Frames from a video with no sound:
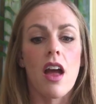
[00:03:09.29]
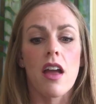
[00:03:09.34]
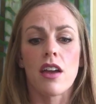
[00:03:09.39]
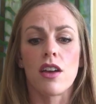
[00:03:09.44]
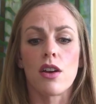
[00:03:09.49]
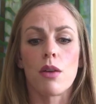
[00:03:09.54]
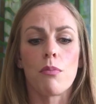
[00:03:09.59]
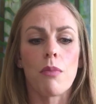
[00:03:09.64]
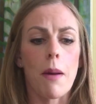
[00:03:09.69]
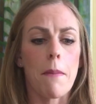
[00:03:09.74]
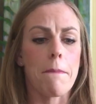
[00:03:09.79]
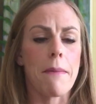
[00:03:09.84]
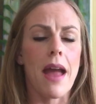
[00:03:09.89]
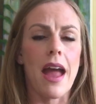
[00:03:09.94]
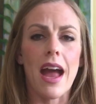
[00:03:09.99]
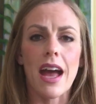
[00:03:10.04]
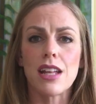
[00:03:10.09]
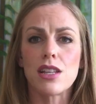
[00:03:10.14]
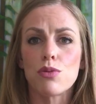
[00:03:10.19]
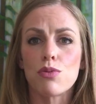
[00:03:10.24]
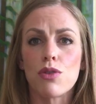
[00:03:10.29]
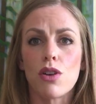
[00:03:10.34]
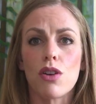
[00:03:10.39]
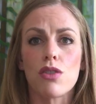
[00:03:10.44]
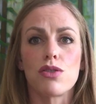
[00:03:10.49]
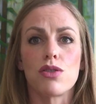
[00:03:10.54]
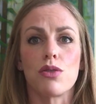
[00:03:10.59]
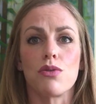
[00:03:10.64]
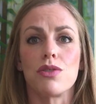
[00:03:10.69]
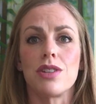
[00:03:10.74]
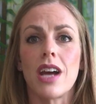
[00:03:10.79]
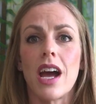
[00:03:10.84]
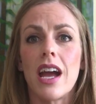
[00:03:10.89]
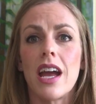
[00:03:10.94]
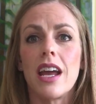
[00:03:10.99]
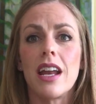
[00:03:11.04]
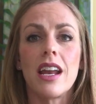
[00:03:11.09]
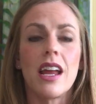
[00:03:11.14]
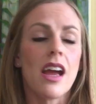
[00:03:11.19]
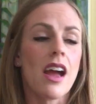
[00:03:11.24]
My pants were all so
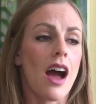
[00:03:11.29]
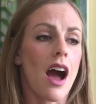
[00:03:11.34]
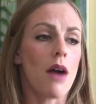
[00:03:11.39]
tight.